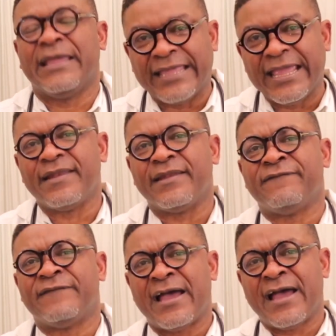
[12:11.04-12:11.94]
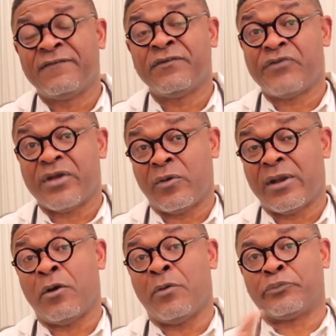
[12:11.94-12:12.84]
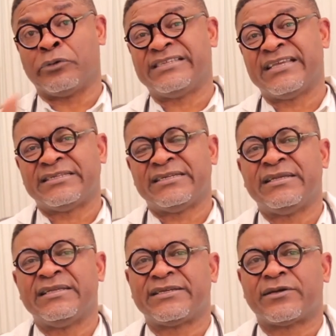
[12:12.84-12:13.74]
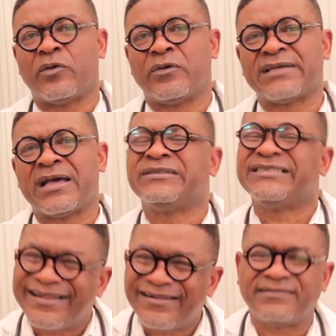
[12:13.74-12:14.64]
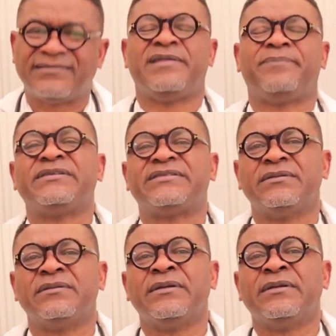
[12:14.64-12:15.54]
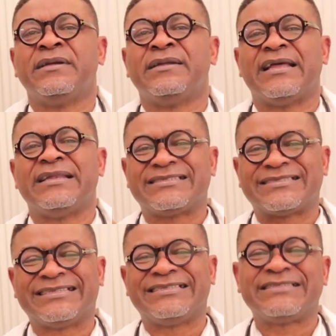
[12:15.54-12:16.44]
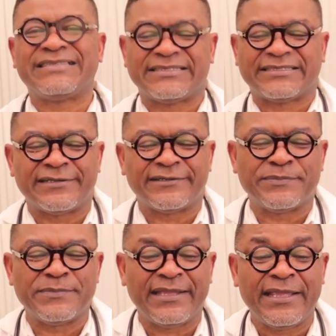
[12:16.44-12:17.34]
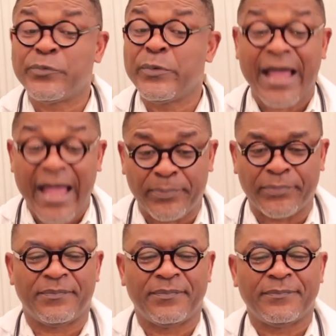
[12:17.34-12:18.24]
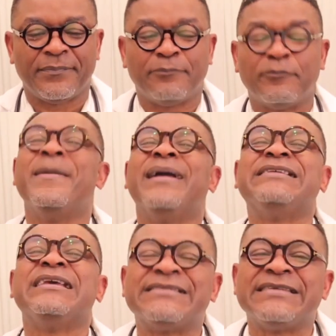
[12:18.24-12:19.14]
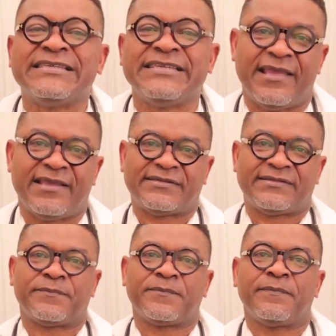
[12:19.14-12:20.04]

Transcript: Again, if they're having regular unprotected intercourse, I'll tell the person that the statistics tells me it will happen when it takes 6 years.